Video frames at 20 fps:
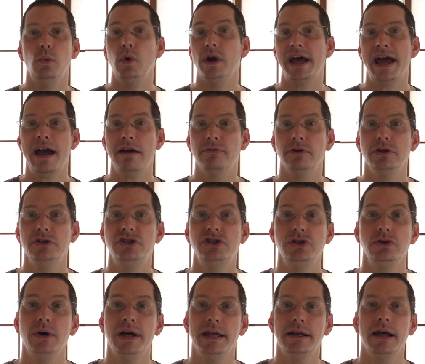Would I ever
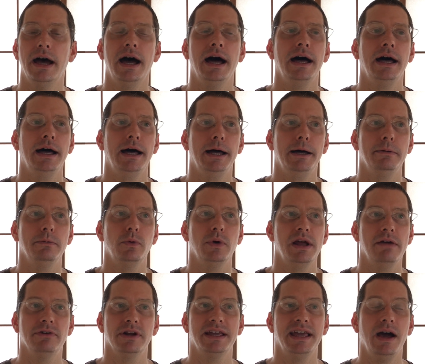do it? Would I
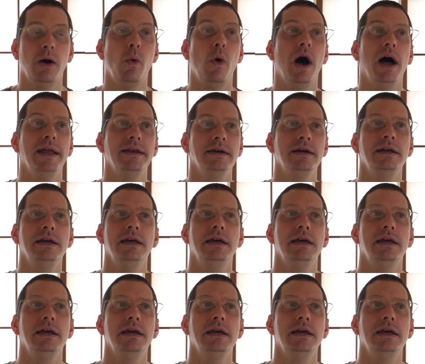ever get one?